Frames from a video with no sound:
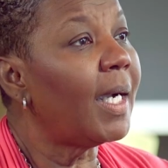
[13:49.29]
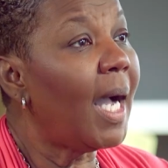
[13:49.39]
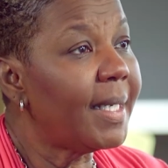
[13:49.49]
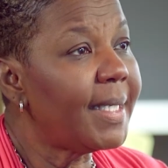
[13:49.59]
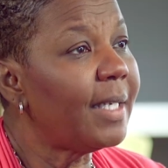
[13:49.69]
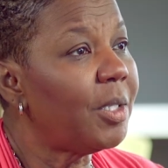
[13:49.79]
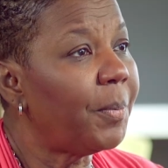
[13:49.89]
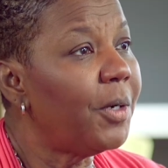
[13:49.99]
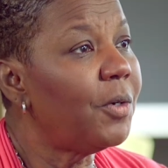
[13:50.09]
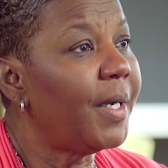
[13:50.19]
Contact the
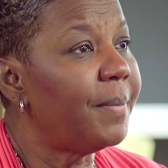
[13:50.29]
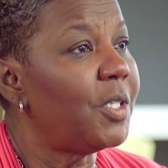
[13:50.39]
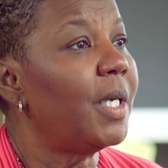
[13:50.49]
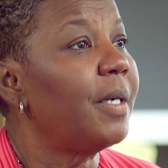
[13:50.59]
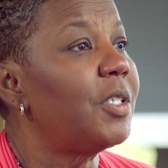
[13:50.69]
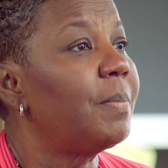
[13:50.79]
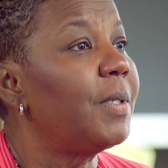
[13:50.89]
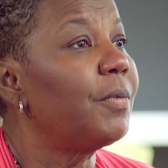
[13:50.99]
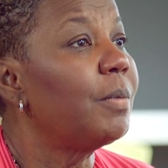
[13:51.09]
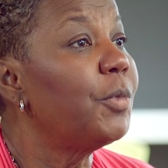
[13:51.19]
program chair to
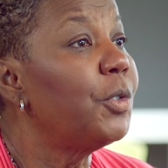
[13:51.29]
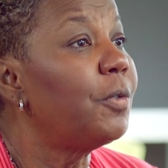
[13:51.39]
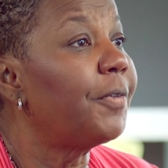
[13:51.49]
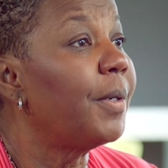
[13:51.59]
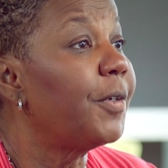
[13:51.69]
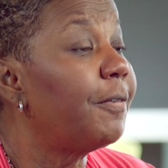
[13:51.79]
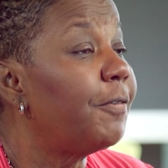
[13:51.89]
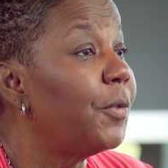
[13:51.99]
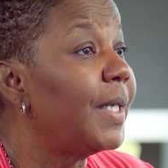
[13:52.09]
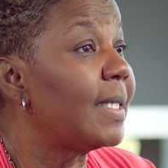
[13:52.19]
be removed from
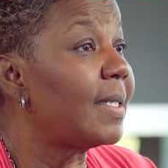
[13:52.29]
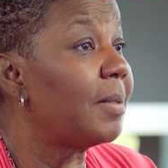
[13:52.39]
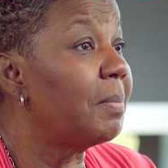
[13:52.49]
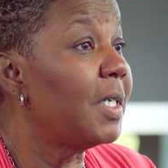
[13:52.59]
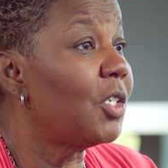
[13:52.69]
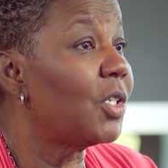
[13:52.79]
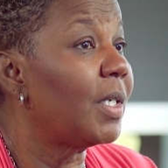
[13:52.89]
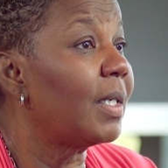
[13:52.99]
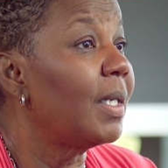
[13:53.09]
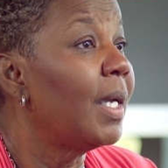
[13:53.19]
reviewing a
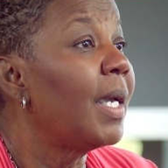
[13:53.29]
submission